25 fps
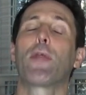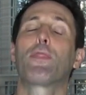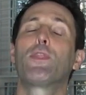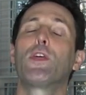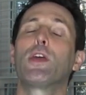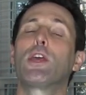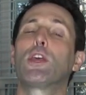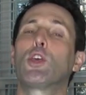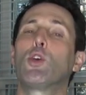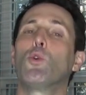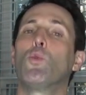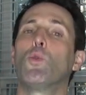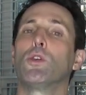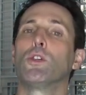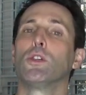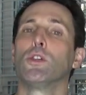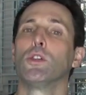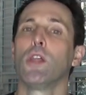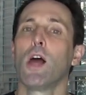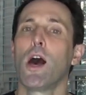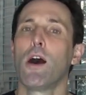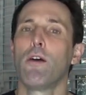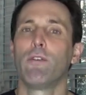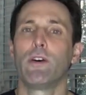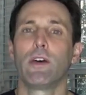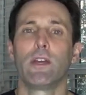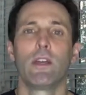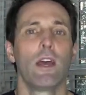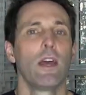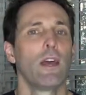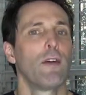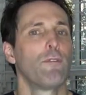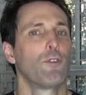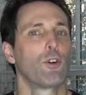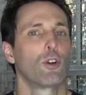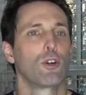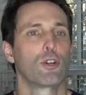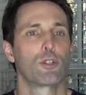I think you would love it.
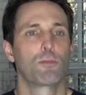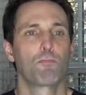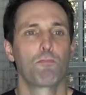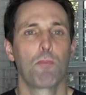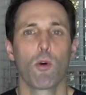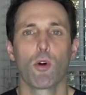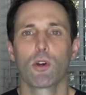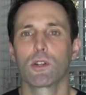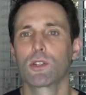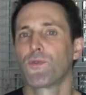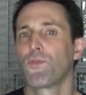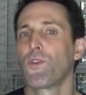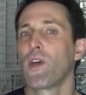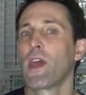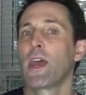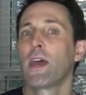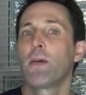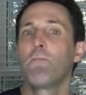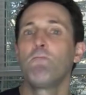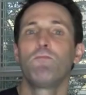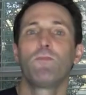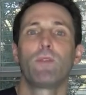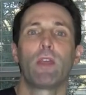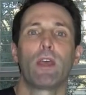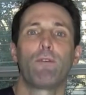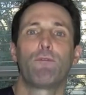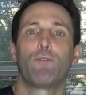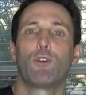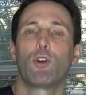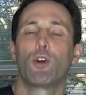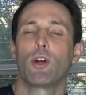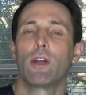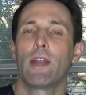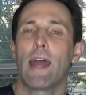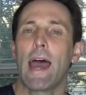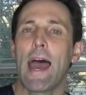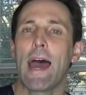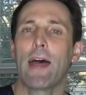If you're a sports fan, if
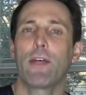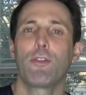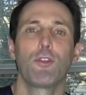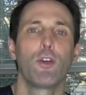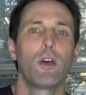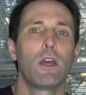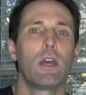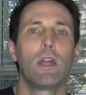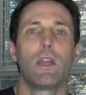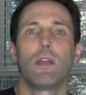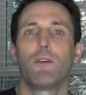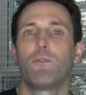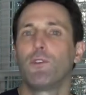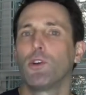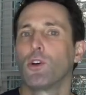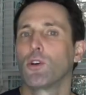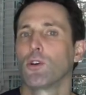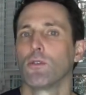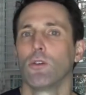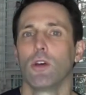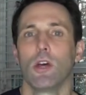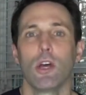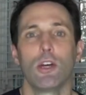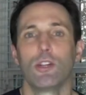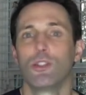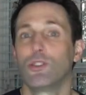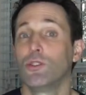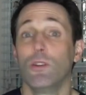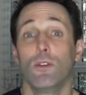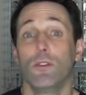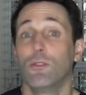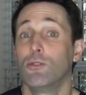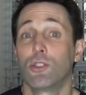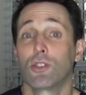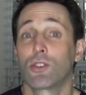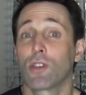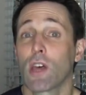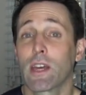you're an athlete, if you're
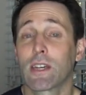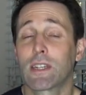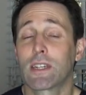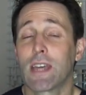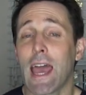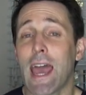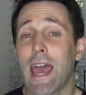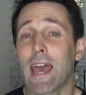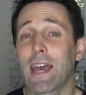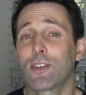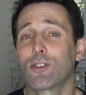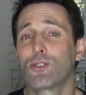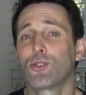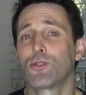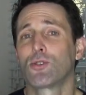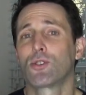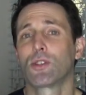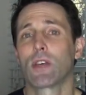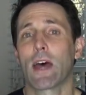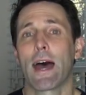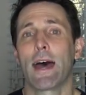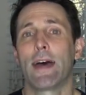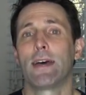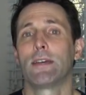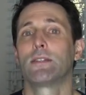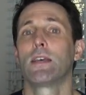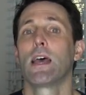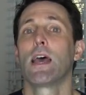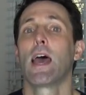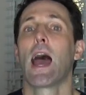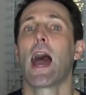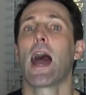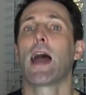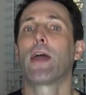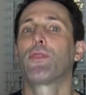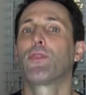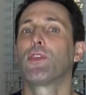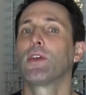you just like to exercise,
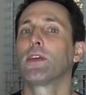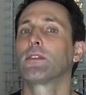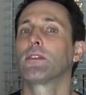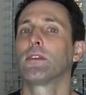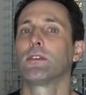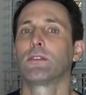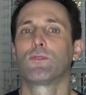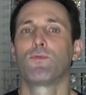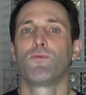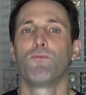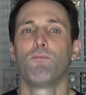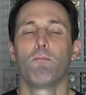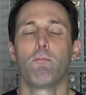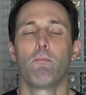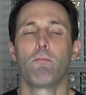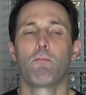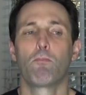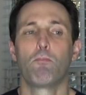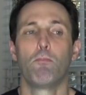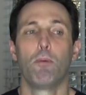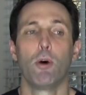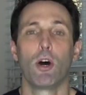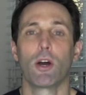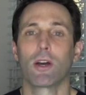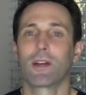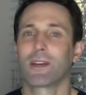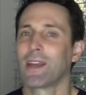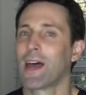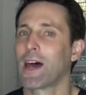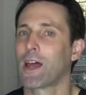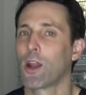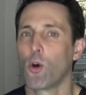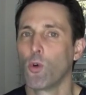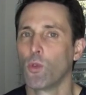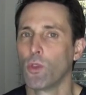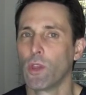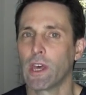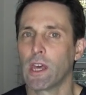I think this book
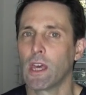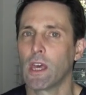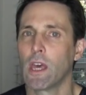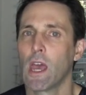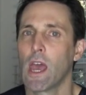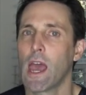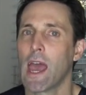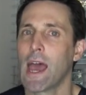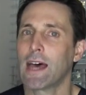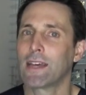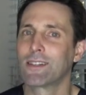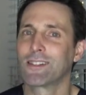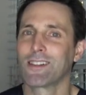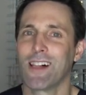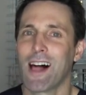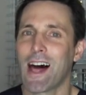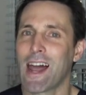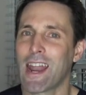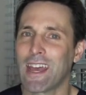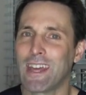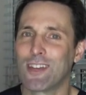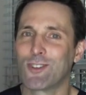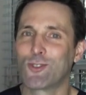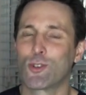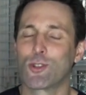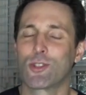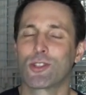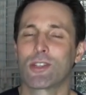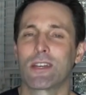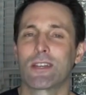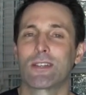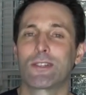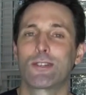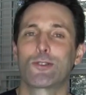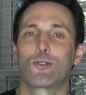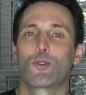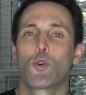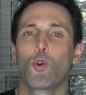not only has a lot of
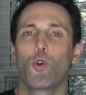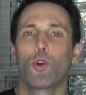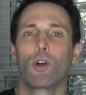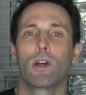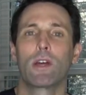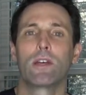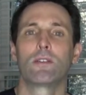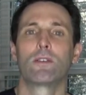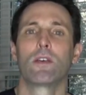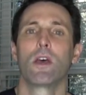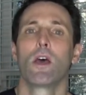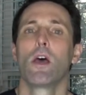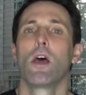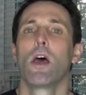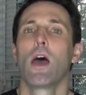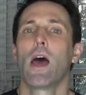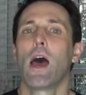interesting stories